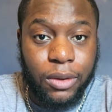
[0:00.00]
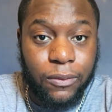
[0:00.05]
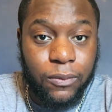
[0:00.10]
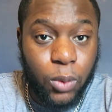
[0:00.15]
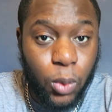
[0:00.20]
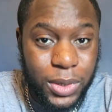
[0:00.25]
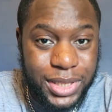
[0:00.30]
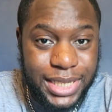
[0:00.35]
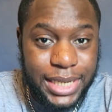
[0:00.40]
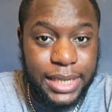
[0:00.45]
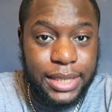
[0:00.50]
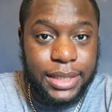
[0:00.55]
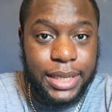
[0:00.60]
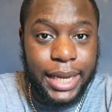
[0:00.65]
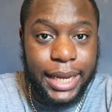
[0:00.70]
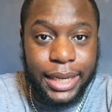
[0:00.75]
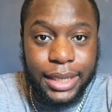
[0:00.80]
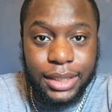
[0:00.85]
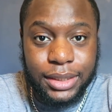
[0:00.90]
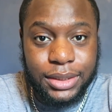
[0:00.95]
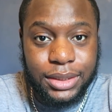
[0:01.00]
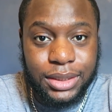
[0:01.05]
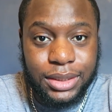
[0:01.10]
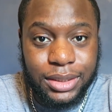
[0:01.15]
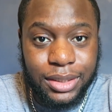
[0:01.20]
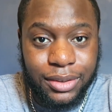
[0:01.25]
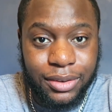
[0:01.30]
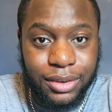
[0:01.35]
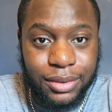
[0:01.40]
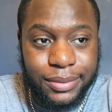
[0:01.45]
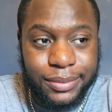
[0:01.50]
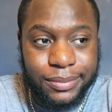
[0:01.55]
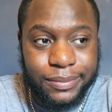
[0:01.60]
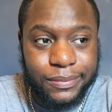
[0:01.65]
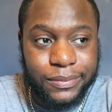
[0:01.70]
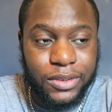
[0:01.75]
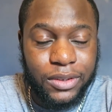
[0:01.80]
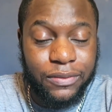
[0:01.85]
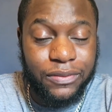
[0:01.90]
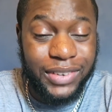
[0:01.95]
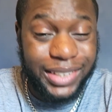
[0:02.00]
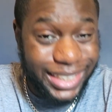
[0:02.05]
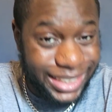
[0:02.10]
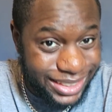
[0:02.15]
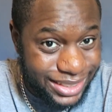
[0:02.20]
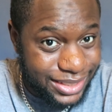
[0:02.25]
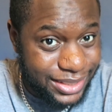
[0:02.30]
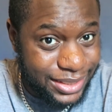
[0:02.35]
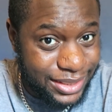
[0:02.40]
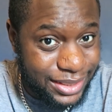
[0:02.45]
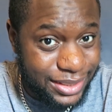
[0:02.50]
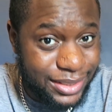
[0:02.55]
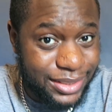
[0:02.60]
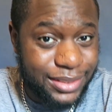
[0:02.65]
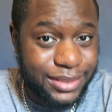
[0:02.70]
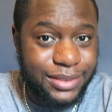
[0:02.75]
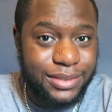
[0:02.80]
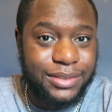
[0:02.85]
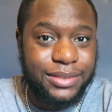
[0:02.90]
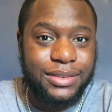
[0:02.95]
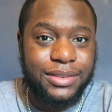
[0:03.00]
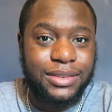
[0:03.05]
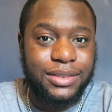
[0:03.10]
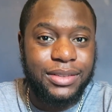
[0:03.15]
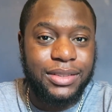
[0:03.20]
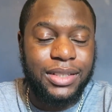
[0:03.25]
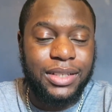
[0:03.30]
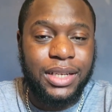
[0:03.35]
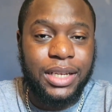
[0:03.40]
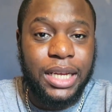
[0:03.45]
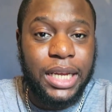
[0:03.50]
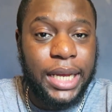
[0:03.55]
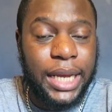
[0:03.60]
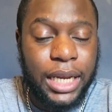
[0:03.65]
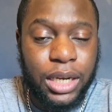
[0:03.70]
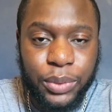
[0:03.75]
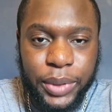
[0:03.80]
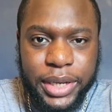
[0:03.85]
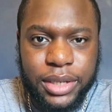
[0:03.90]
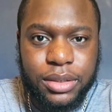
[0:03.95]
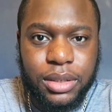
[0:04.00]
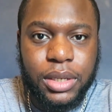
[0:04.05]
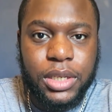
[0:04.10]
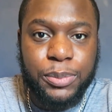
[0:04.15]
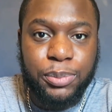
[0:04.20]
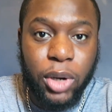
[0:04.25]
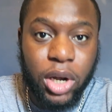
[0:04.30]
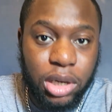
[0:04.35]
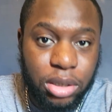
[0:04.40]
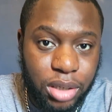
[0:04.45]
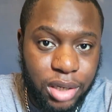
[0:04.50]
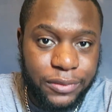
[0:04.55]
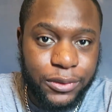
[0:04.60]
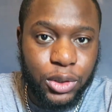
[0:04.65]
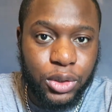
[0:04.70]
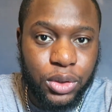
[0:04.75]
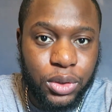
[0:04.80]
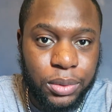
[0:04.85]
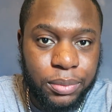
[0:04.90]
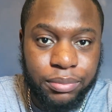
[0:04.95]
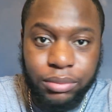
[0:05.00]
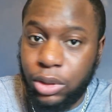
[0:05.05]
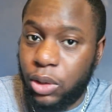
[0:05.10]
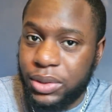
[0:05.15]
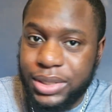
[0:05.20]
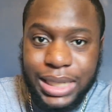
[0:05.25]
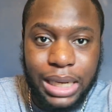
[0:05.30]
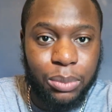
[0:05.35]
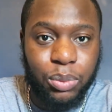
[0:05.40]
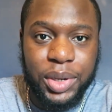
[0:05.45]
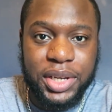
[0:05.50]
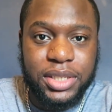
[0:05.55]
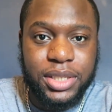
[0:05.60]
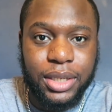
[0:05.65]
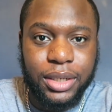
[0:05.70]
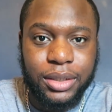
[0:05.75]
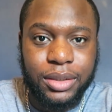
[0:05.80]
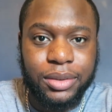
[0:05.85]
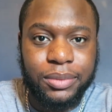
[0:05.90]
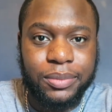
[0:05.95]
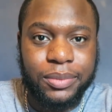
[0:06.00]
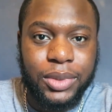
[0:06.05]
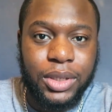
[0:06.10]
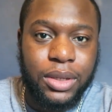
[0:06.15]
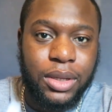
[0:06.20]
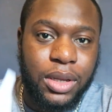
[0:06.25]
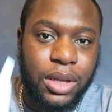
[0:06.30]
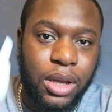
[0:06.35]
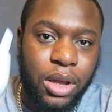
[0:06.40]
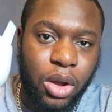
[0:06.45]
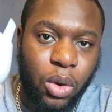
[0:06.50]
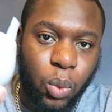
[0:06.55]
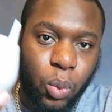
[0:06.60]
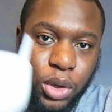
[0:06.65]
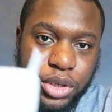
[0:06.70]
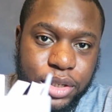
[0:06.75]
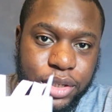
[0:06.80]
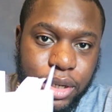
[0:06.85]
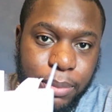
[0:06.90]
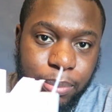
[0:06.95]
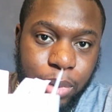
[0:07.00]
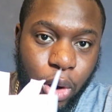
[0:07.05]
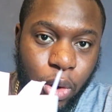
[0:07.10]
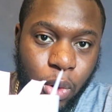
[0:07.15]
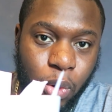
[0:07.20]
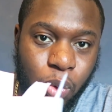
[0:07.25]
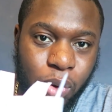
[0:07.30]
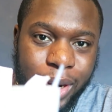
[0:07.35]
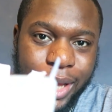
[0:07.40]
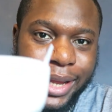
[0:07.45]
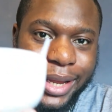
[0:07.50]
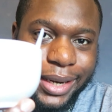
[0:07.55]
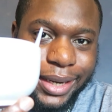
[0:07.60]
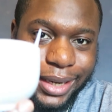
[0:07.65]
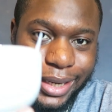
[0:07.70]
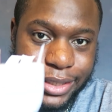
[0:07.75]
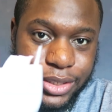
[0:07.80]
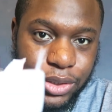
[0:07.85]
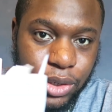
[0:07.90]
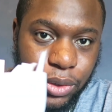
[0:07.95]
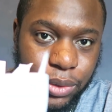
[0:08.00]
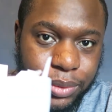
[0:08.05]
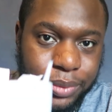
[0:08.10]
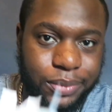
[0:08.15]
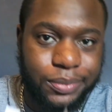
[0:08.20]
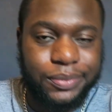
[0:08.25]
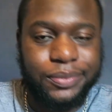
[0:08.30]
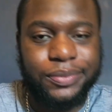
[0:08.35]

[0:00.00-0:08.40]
14 years for this. Anyways, spoiler review, no time wasted. What's in the bowl? Let's go.